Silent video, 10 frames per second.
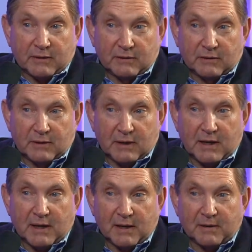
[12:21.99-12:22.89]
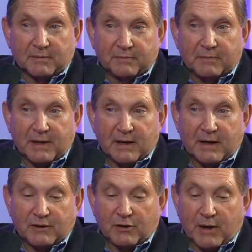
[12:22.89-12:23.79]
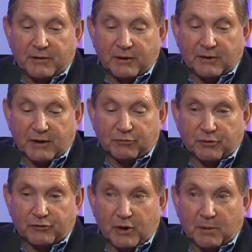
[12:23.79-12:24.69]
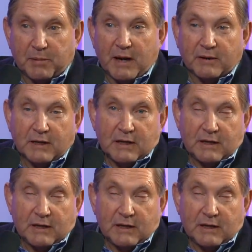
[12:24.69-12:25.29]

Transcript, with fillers: Oh, good. You know, I think that's what it's all about.